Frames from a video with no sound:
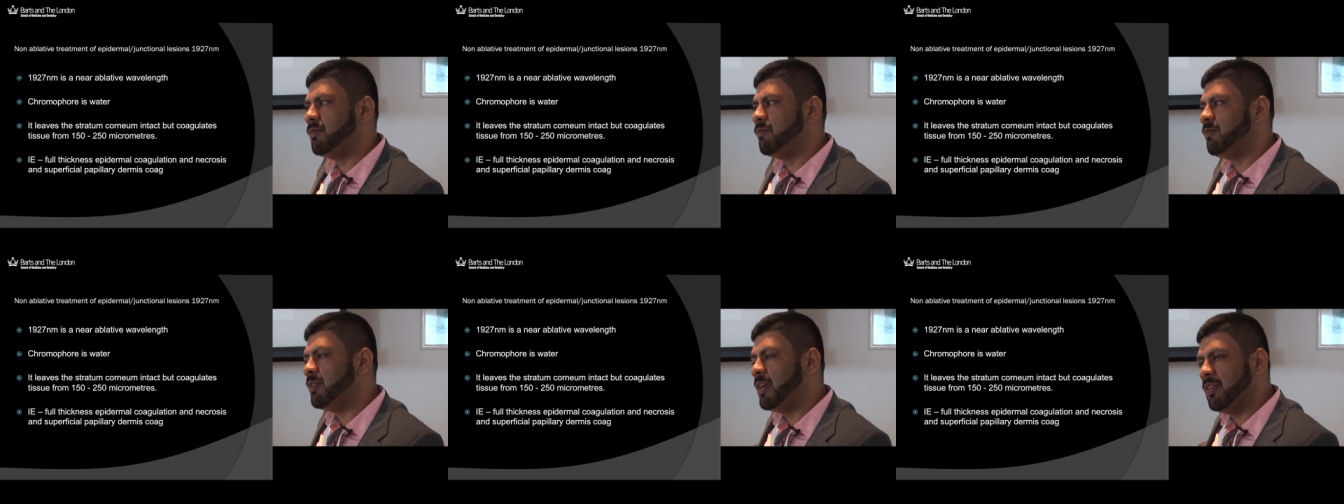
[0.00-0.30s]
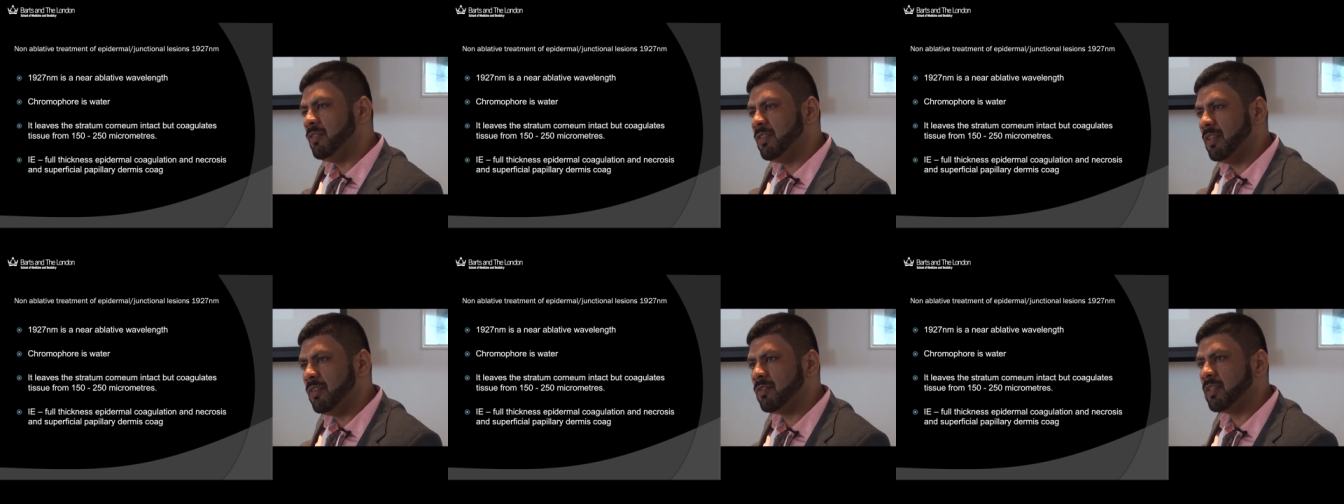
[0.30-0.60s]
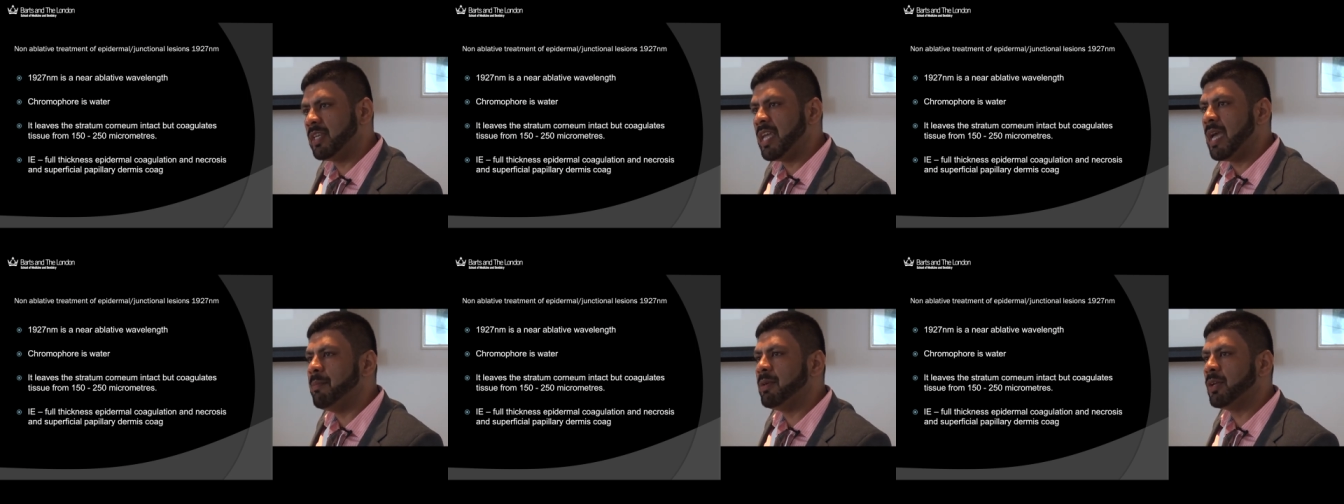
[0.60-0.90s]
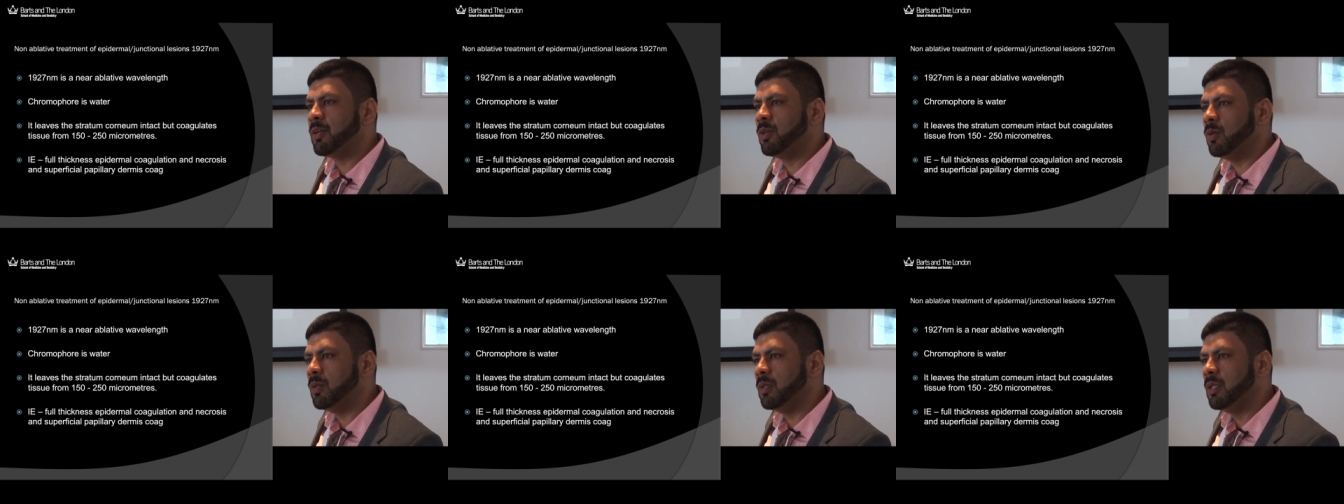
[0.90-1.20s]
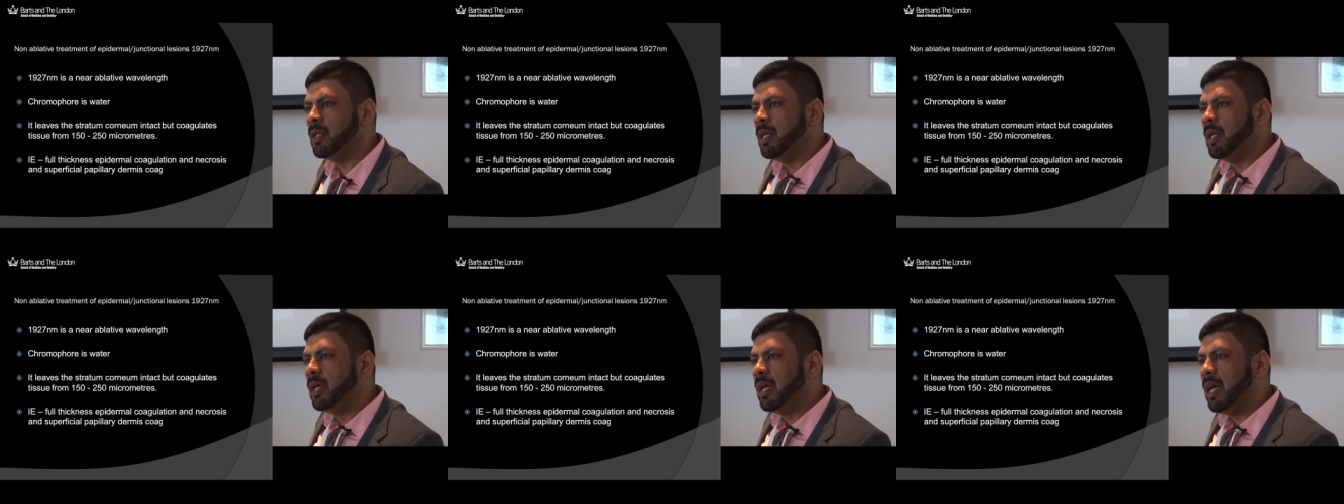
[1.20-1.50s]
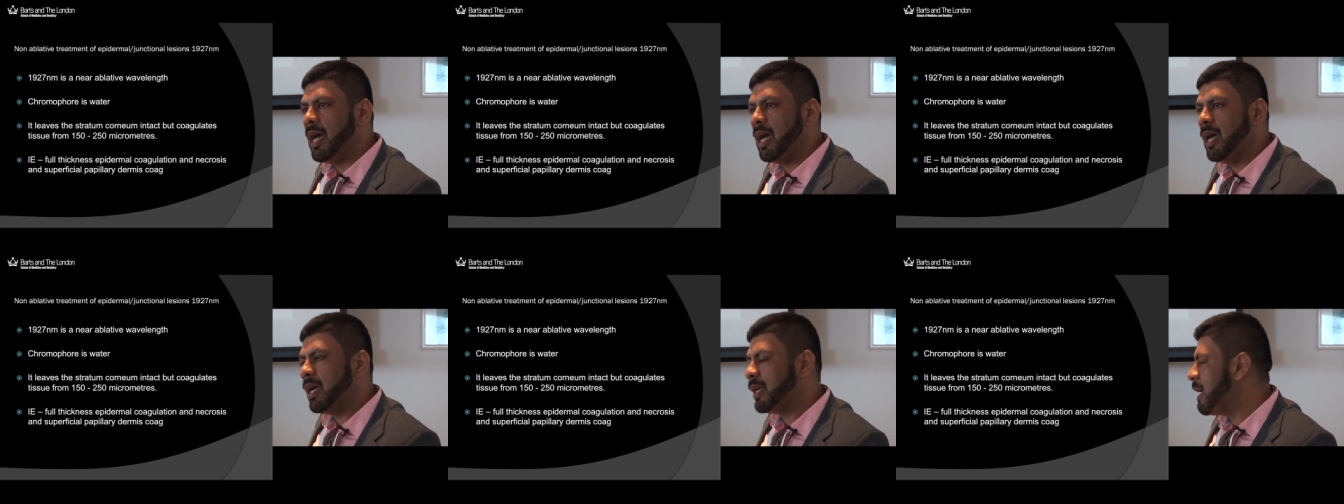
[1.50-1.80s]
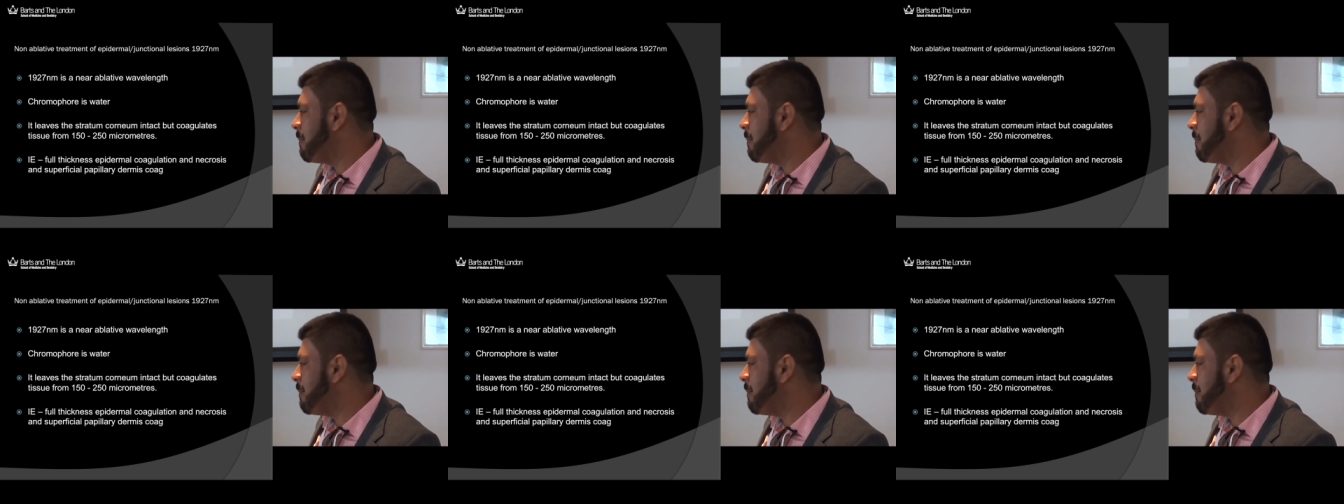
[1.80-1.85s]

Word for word: versus chemical, uh,